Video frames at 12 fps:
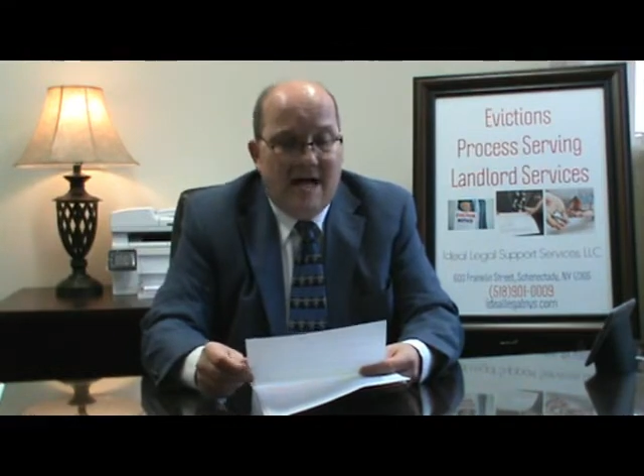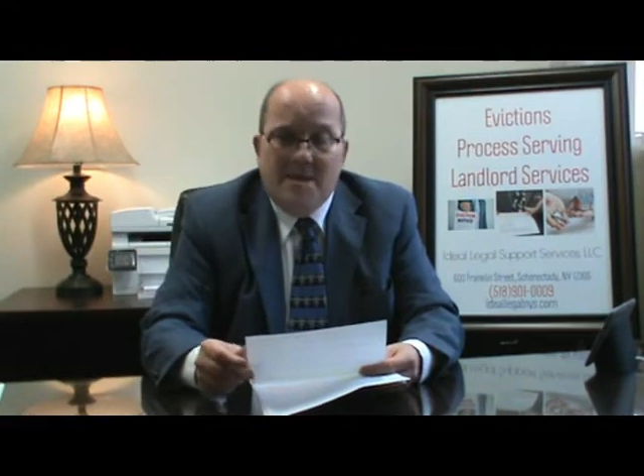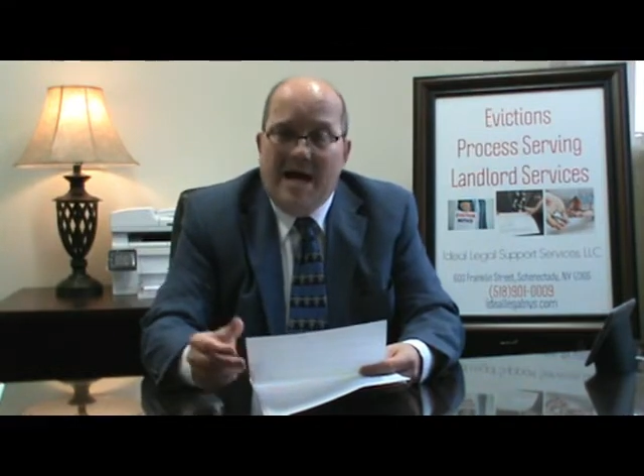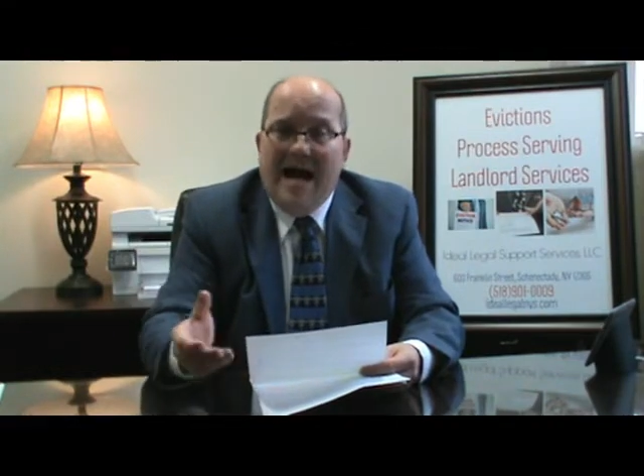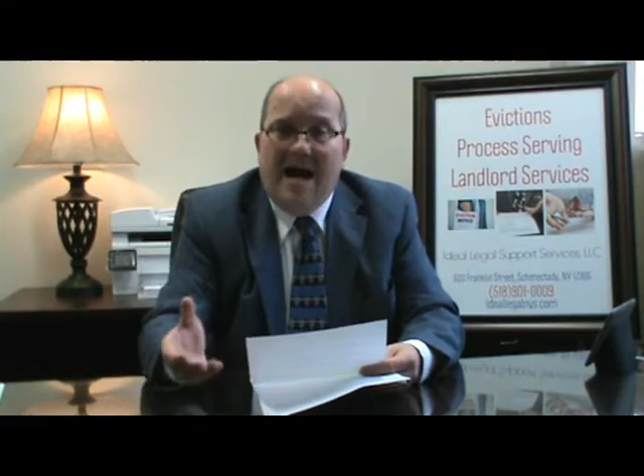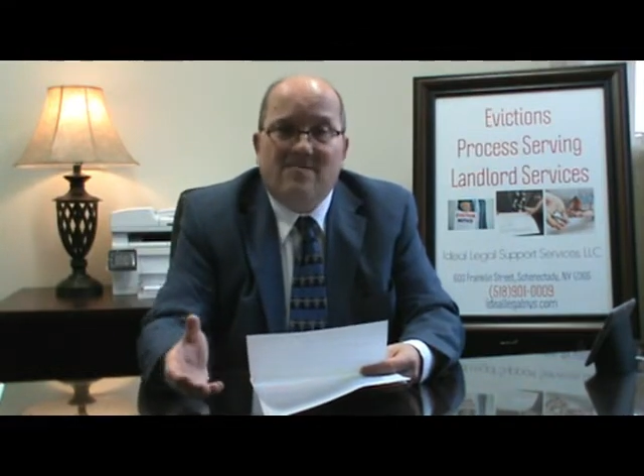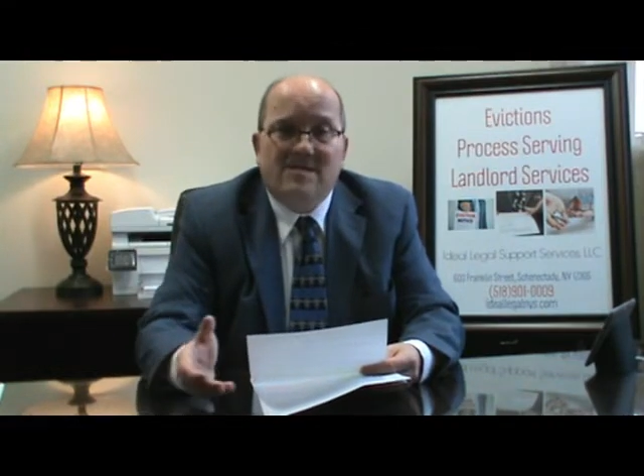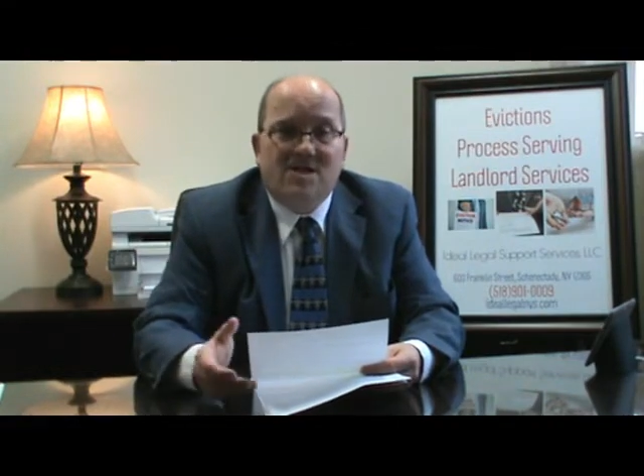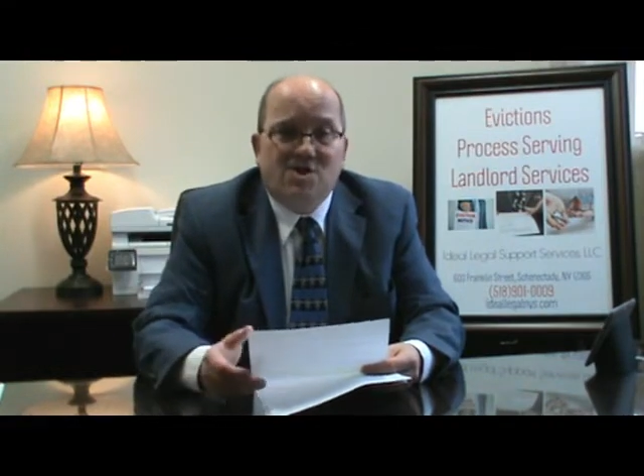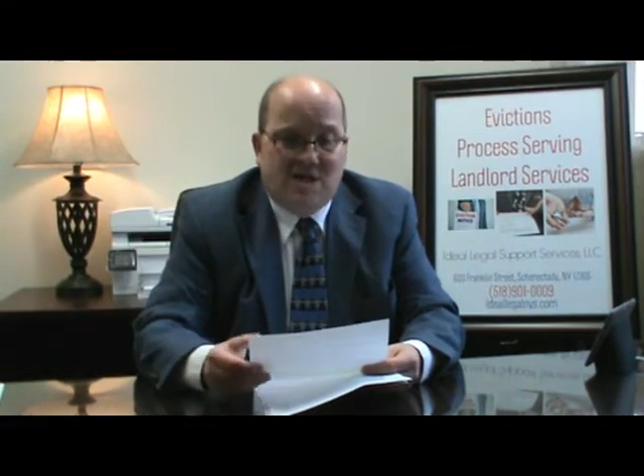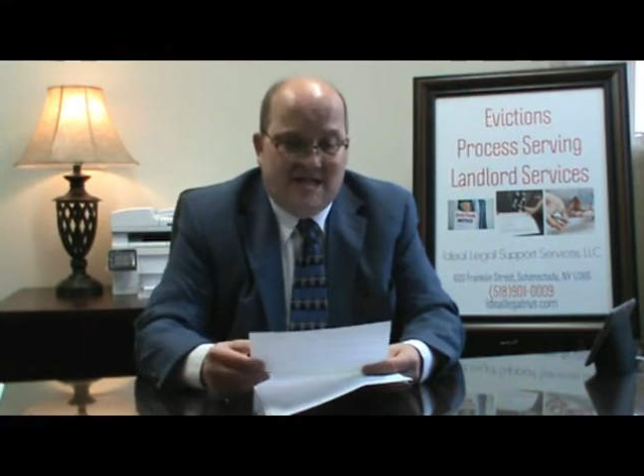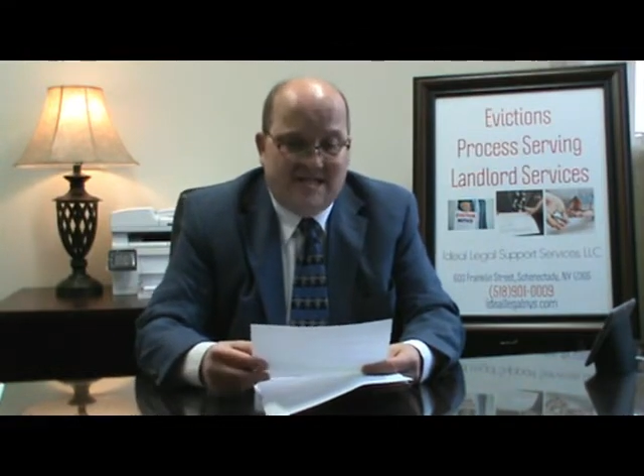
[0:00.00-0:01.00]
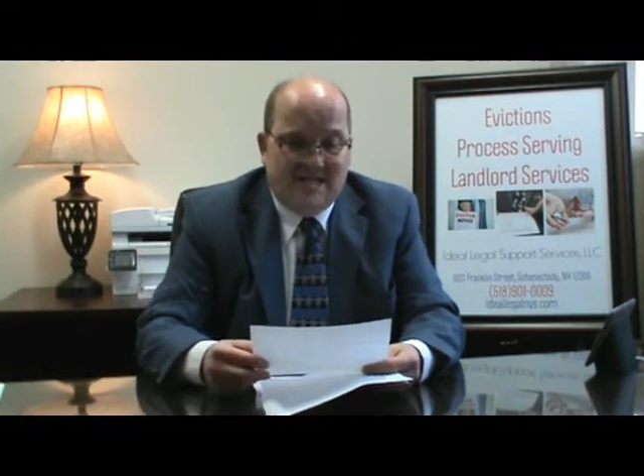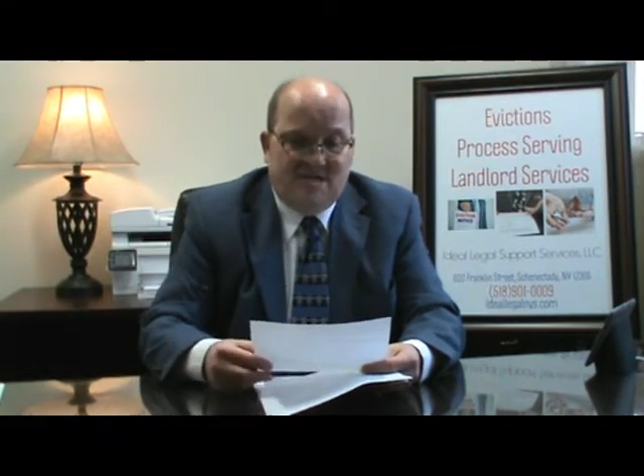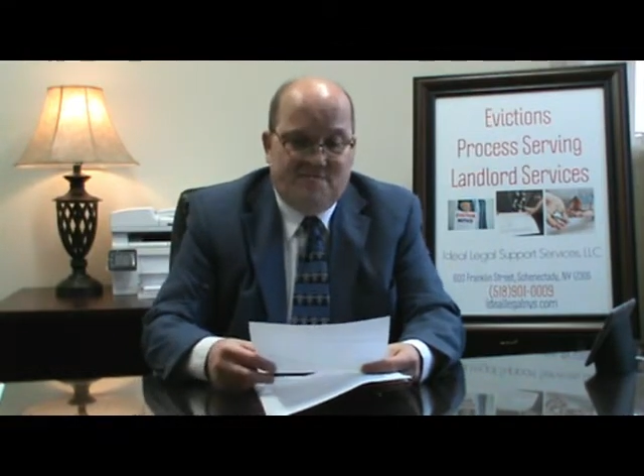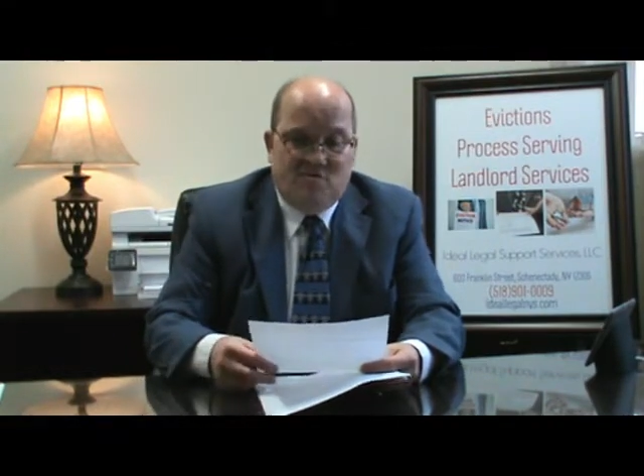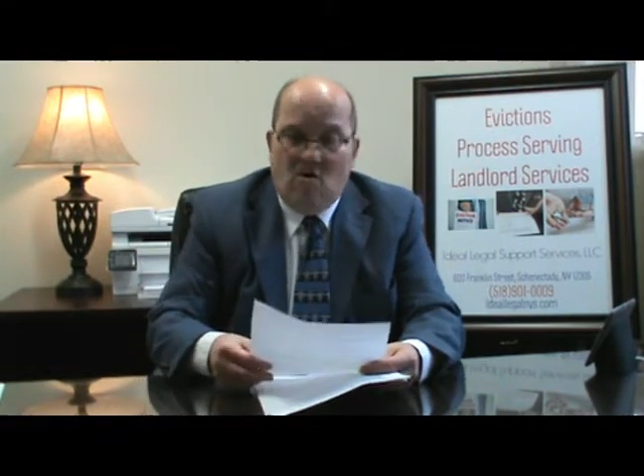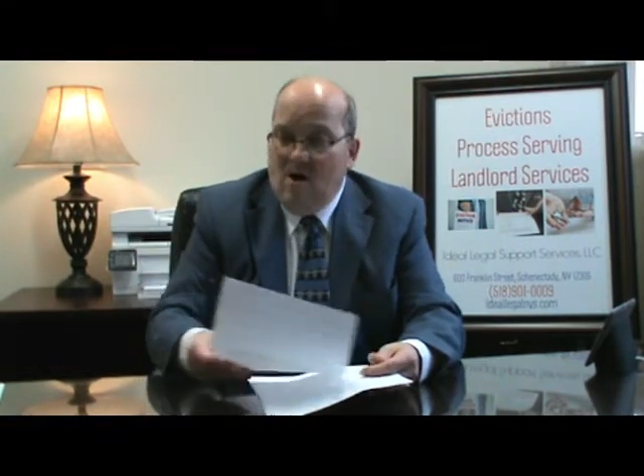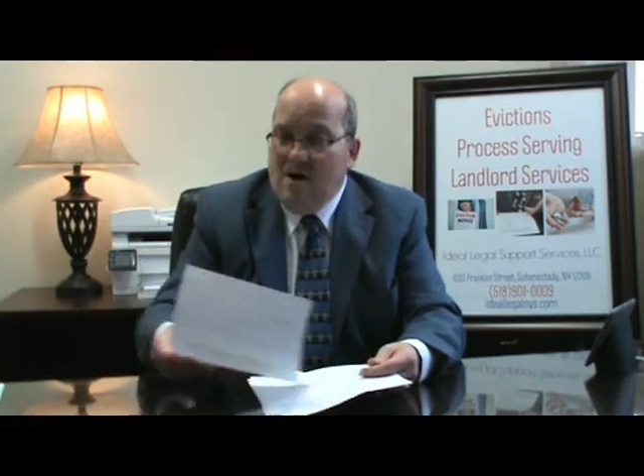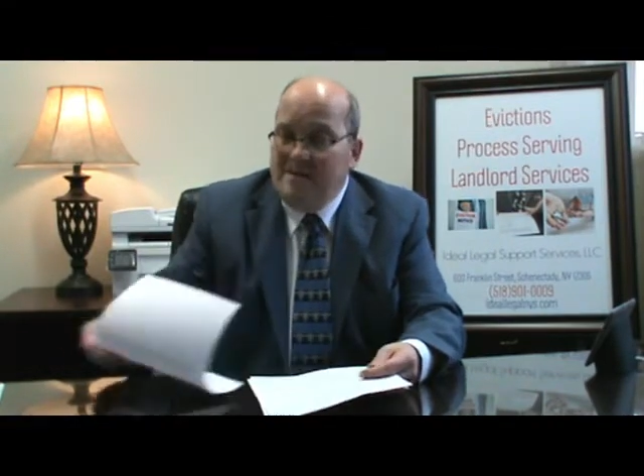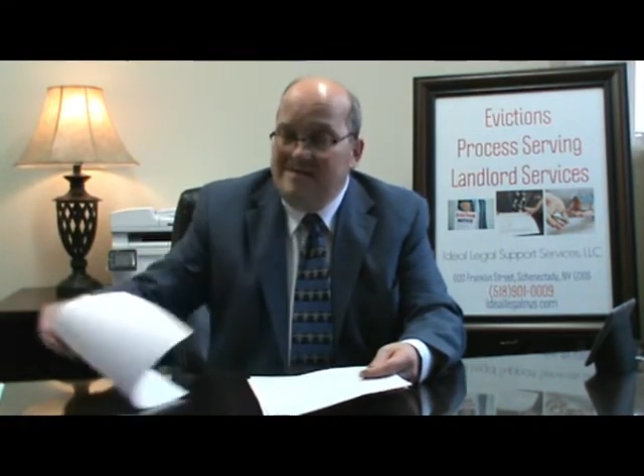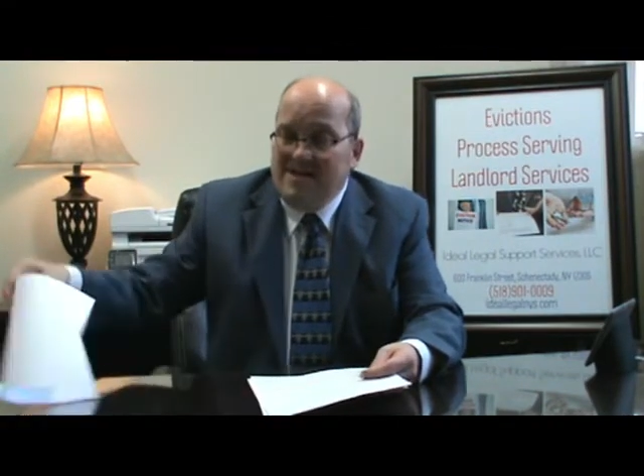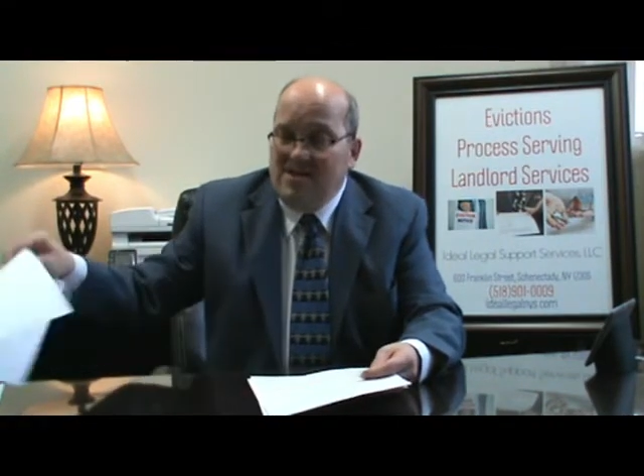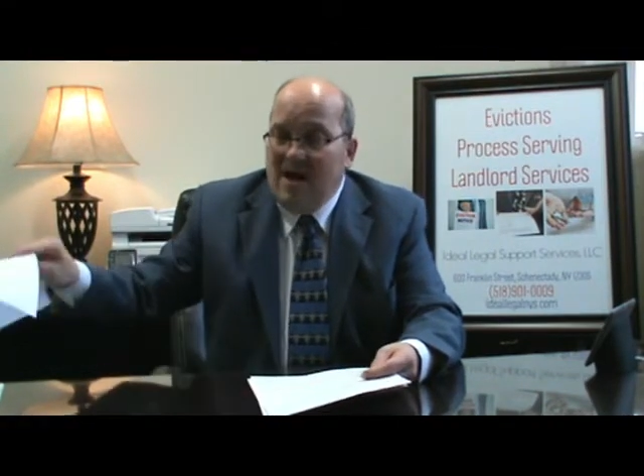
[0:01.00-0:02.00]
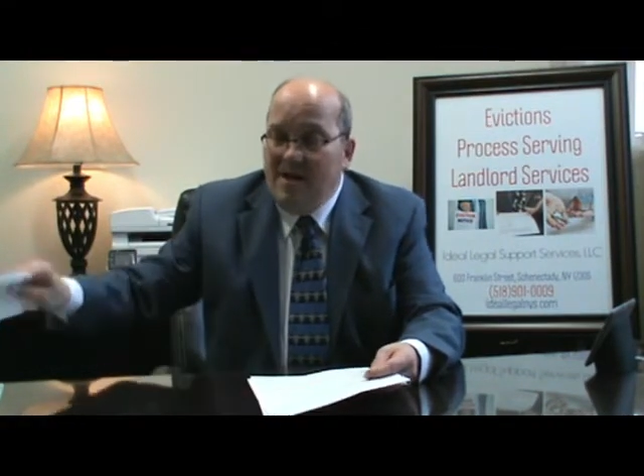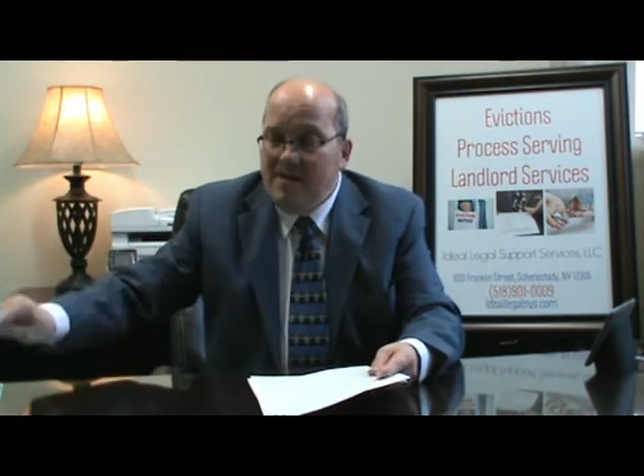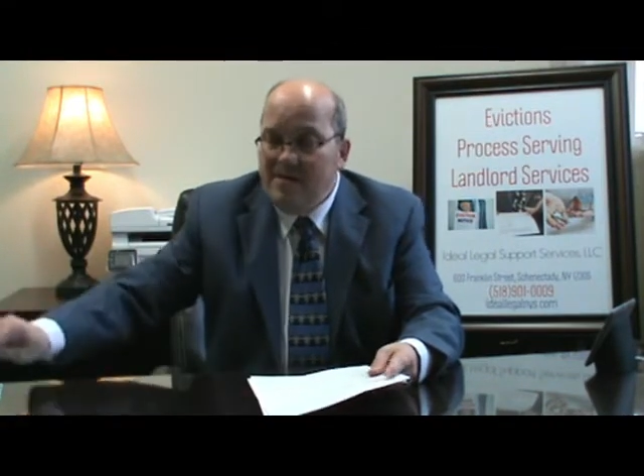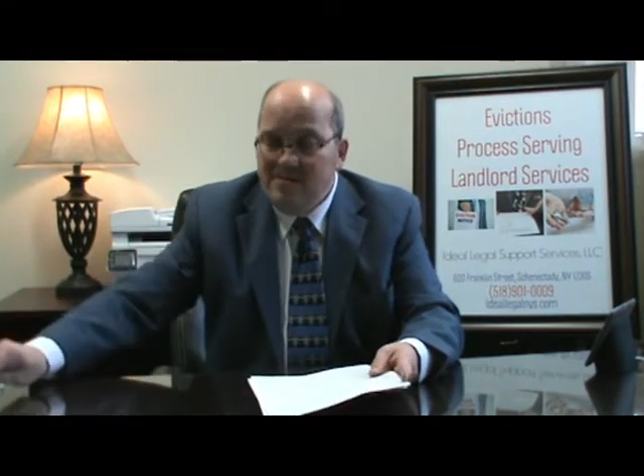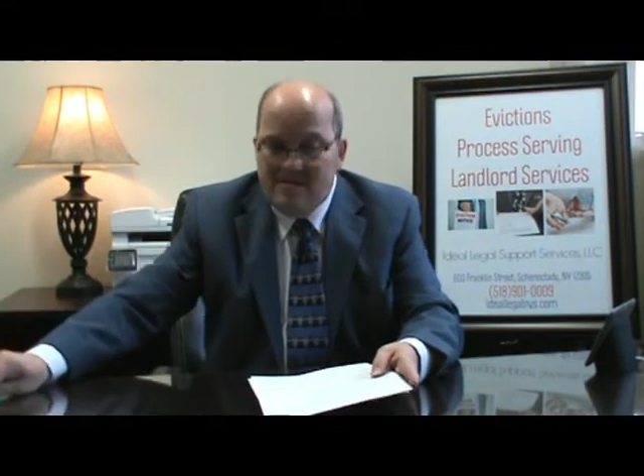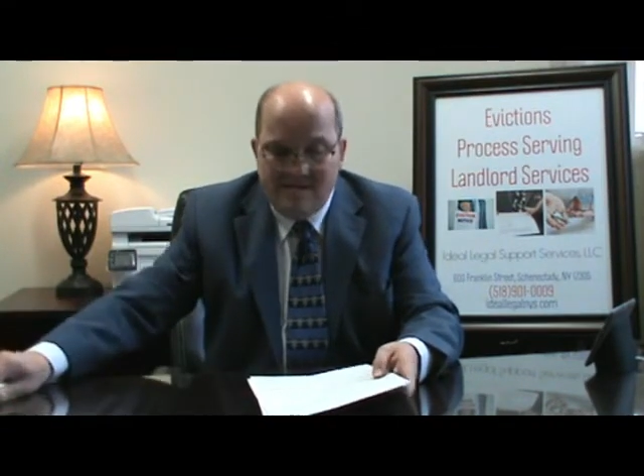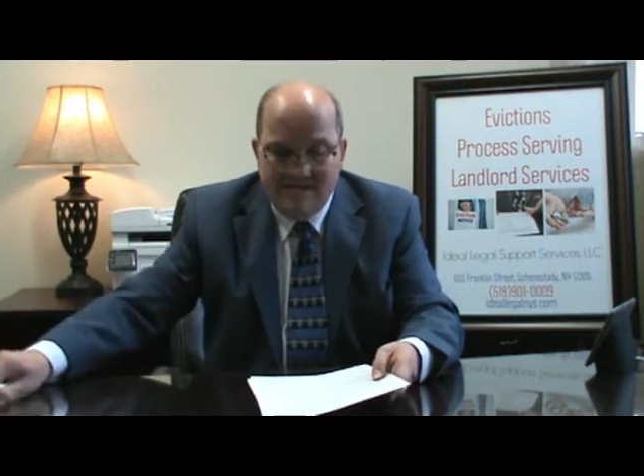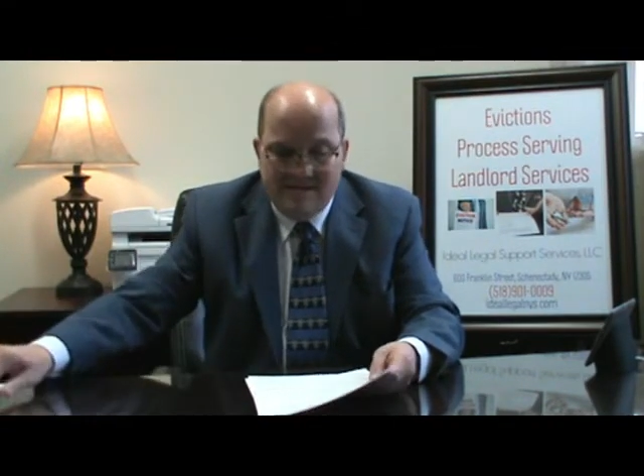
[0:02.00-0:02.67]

The Housing Justice for All is another.